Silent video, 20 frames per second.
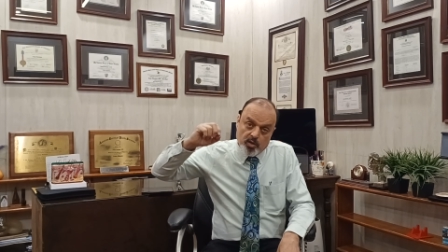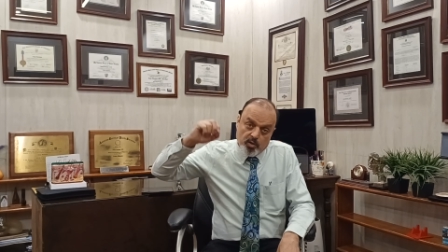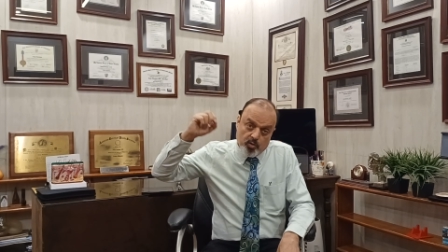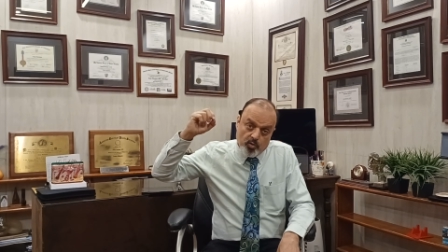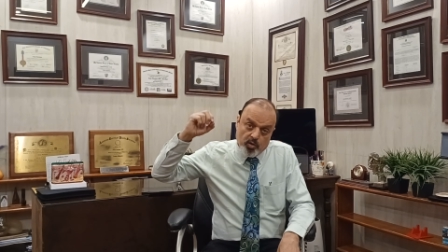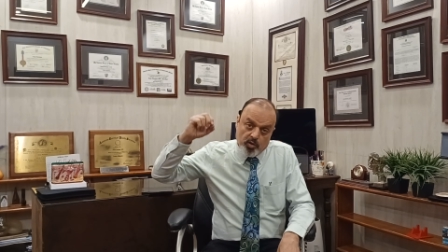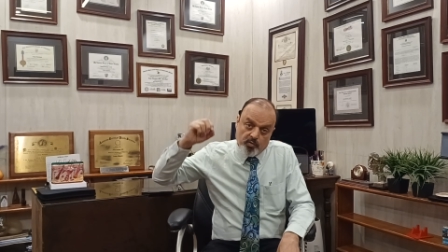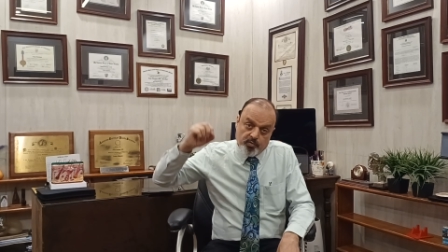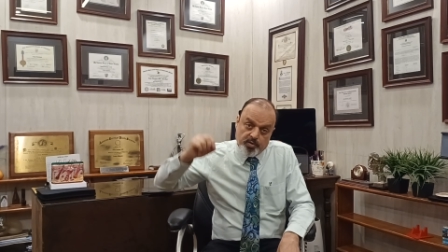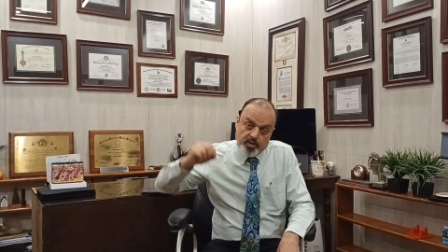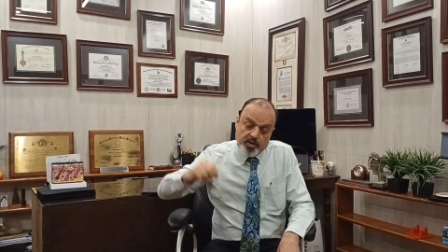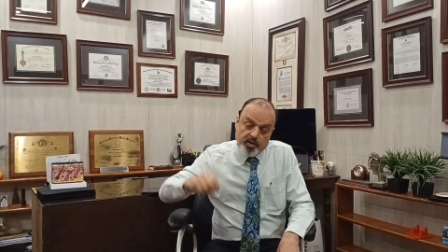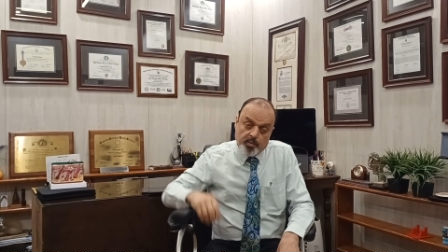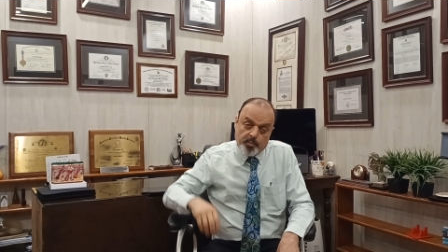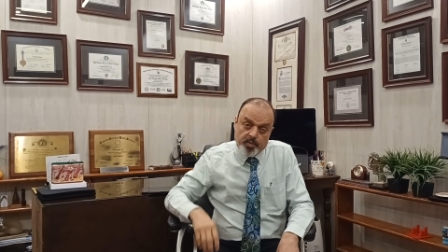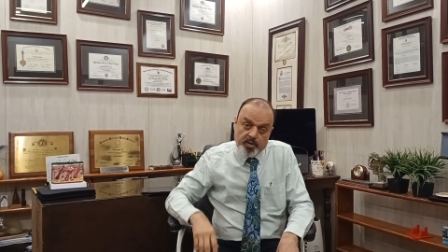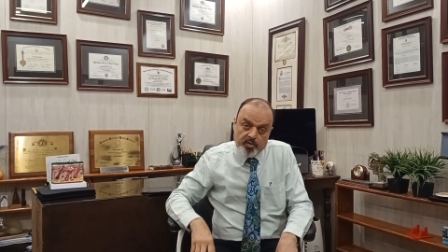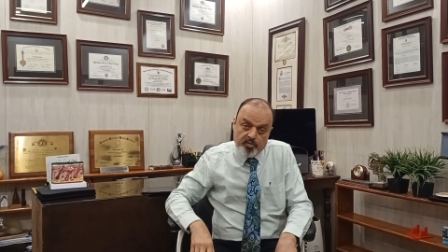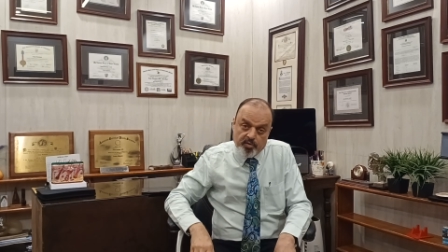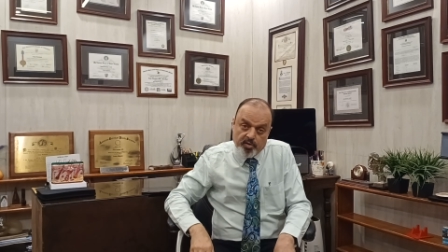to lift it up
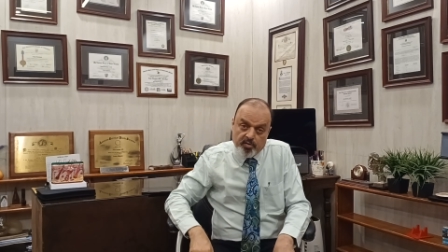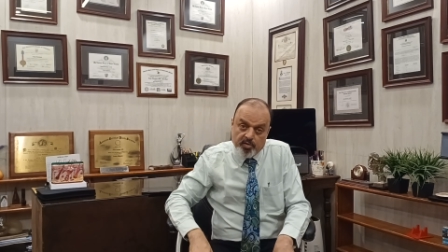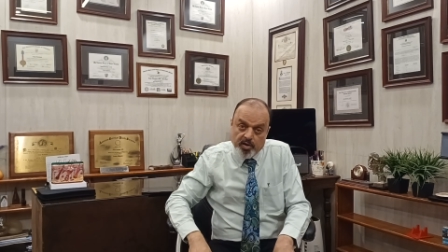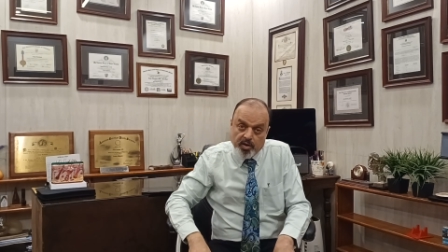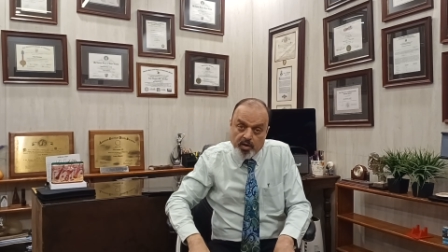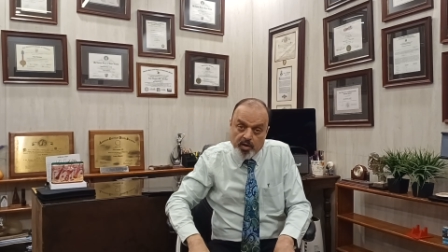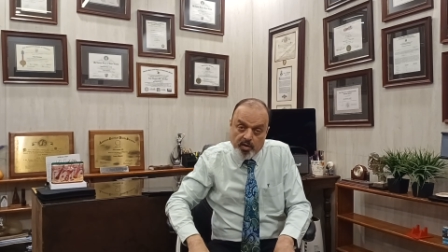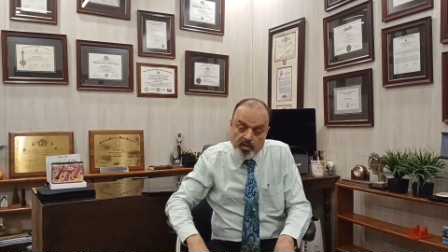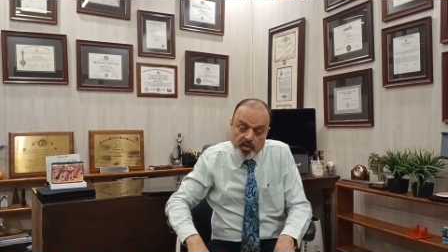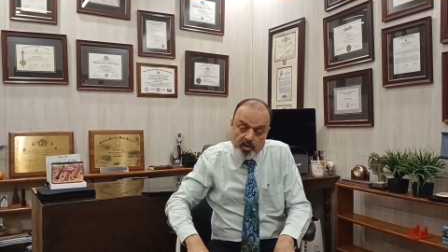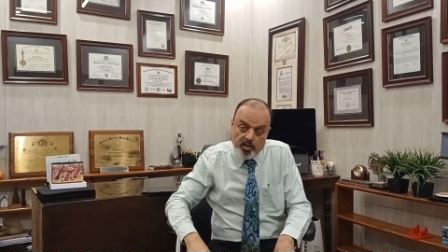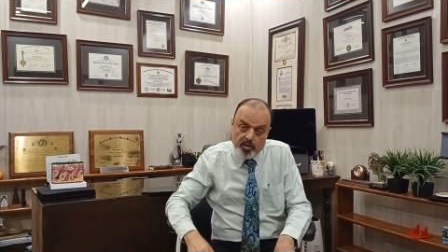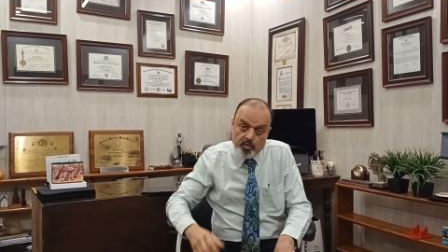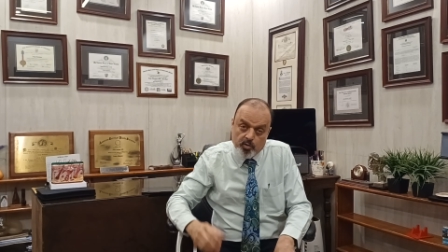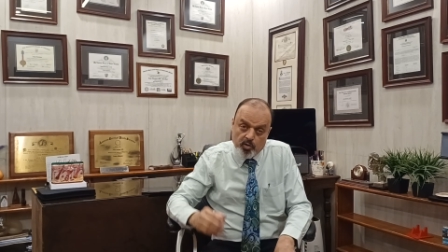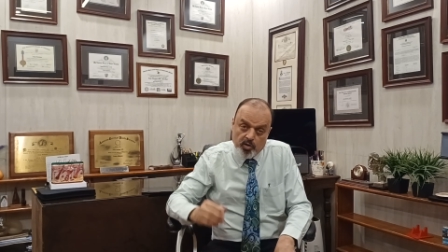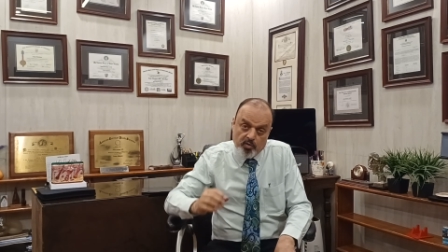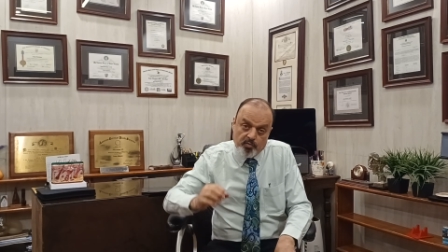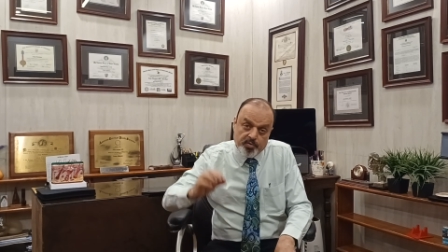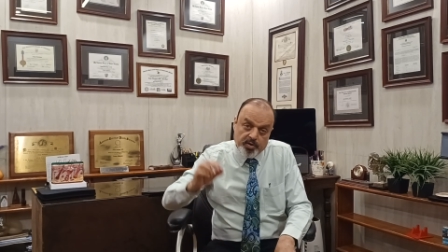and
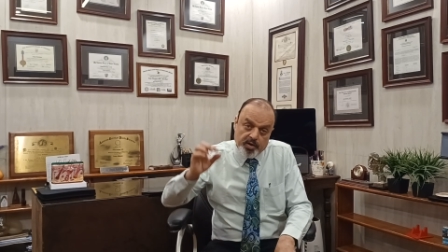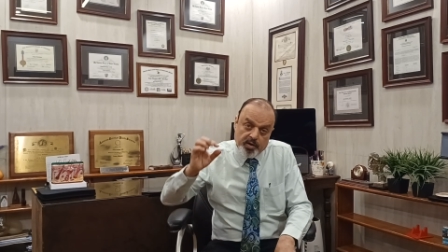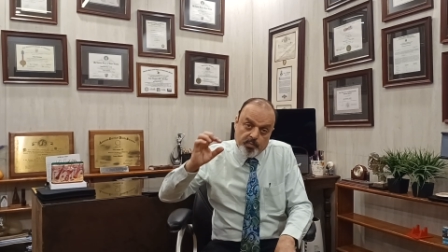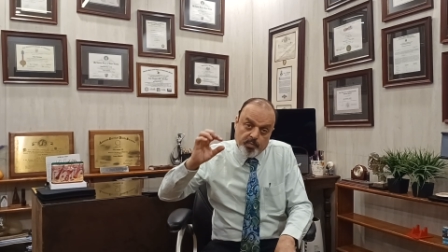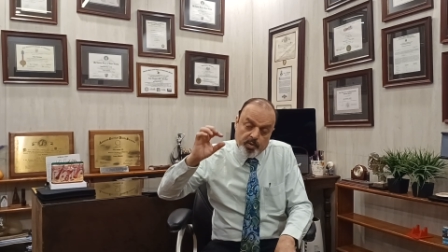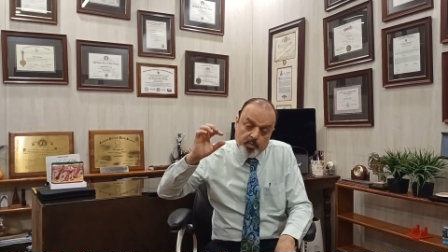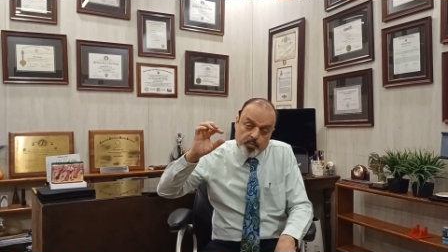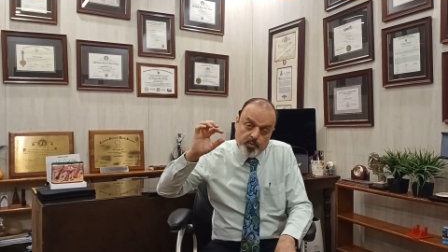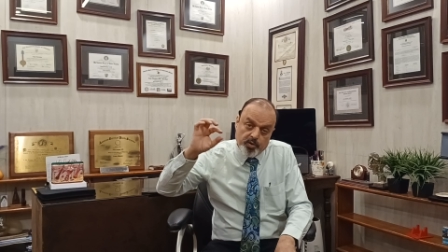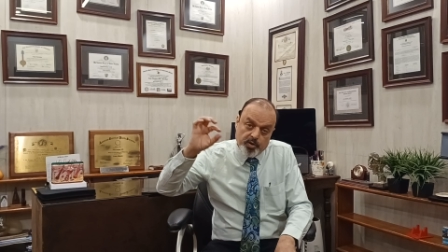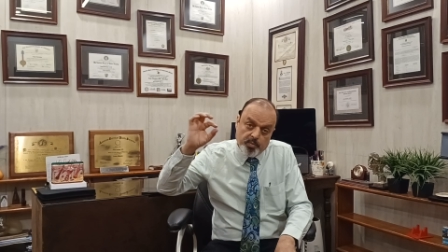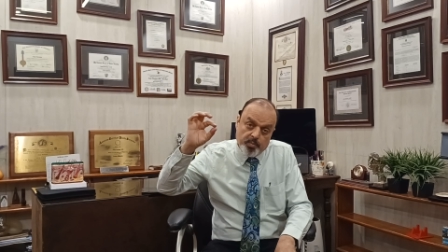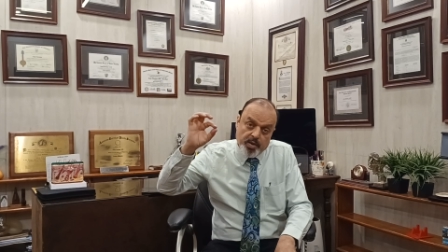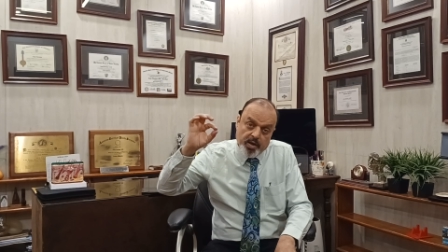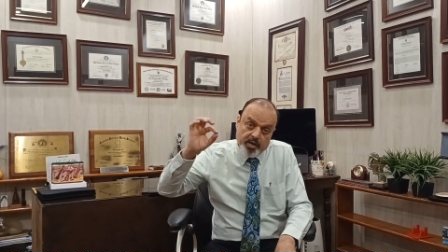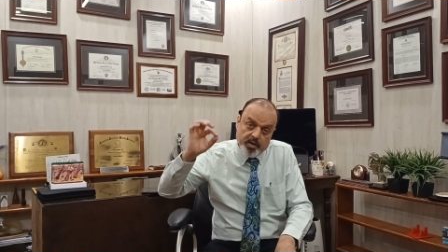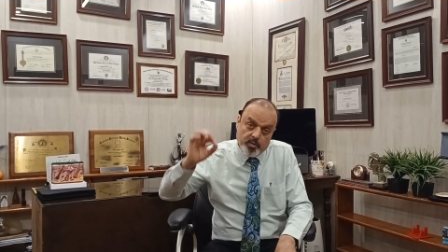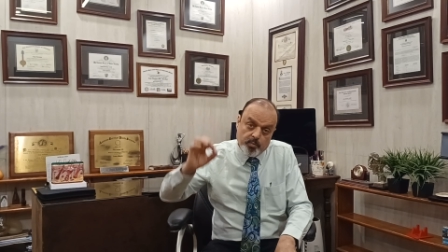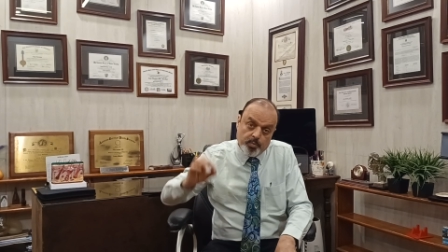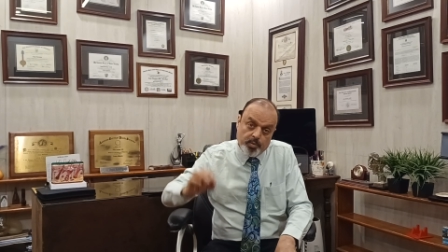put it
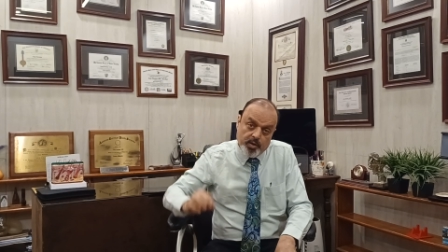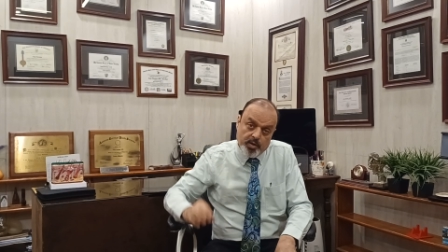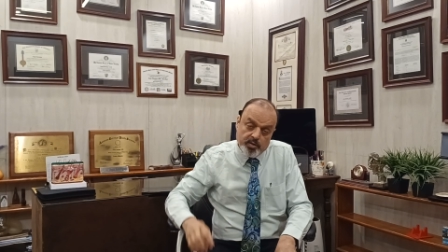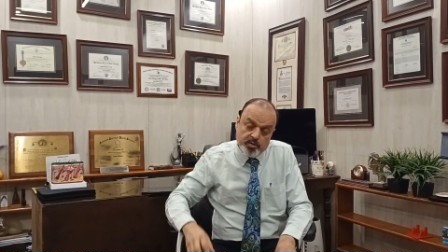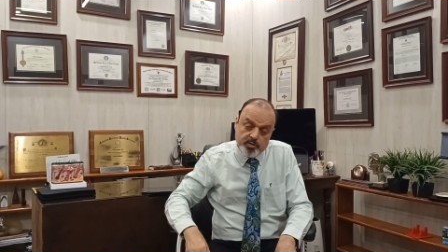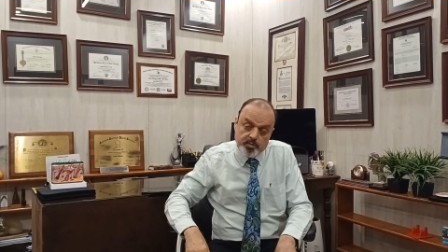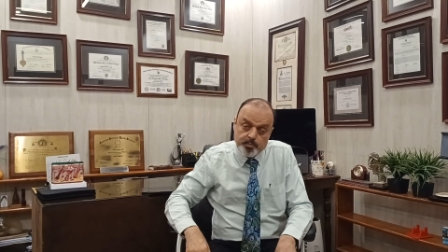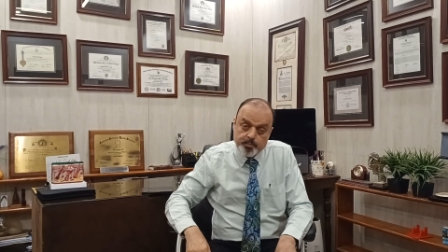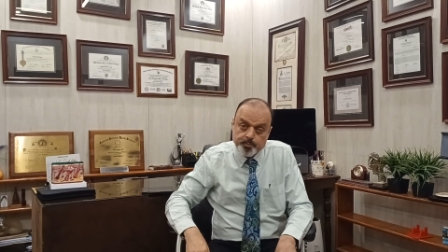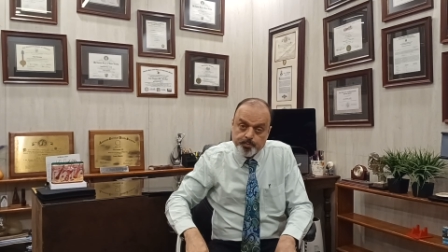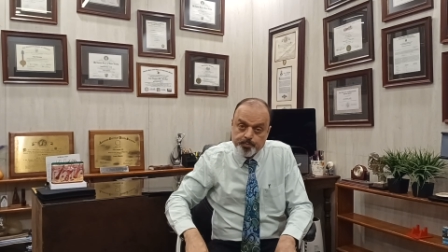back in place.